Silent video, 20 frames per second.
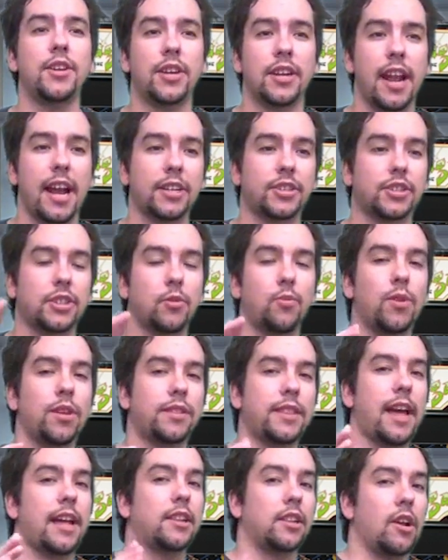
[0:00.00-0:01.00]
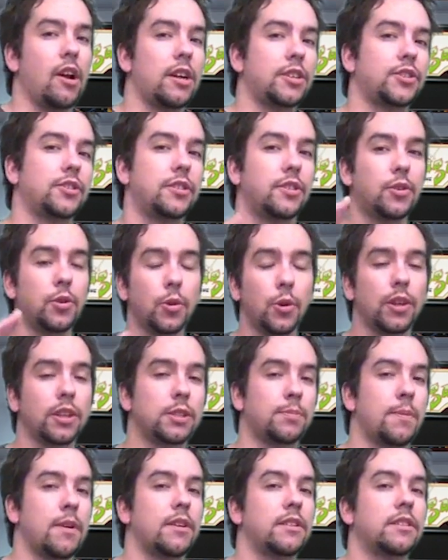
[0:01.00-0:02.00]
You can actually, with that launcher, the Google
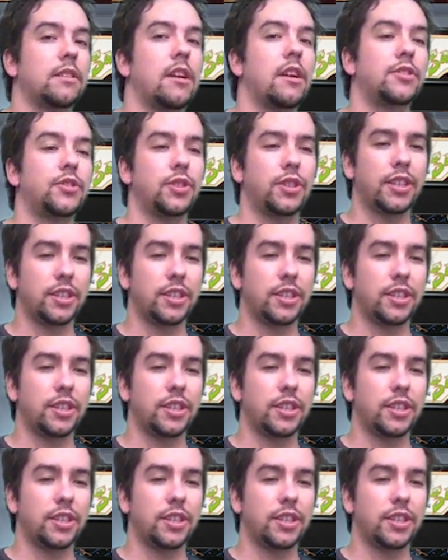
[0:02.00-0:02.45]
Experience Launcher,